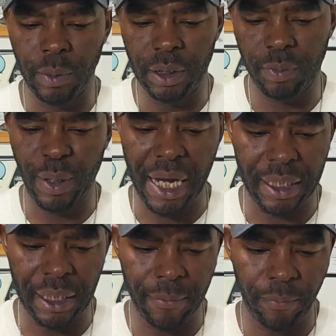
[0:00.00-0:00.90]
this pack
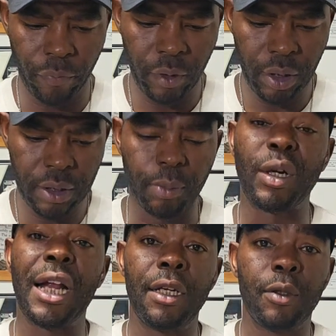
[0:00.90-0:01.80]
up. It's a
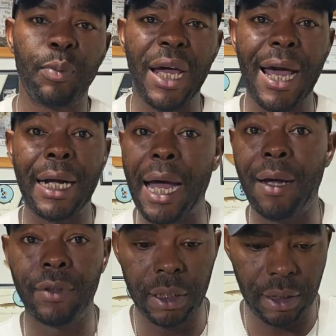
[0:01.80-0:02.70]
brand new pack,
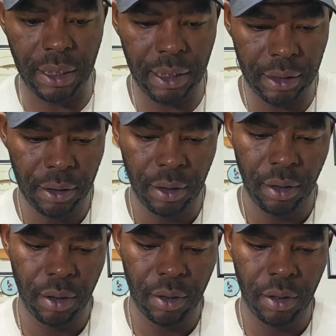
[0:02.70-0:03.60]
obviously.
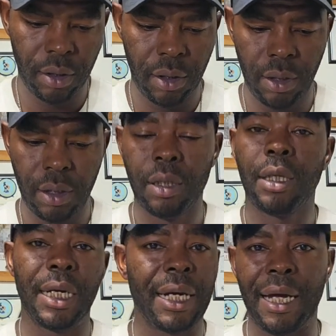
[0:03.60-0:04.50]

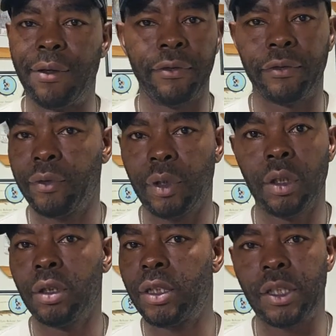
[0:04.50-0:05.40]
I have
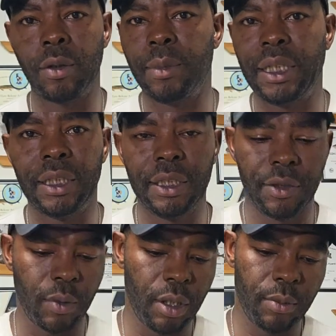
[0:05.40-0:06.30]
so many of these
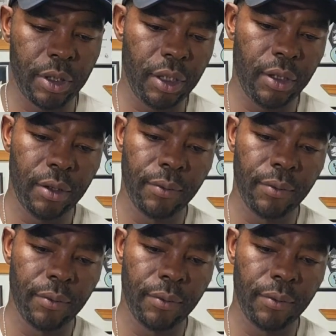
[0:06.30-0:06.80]
worms, dude.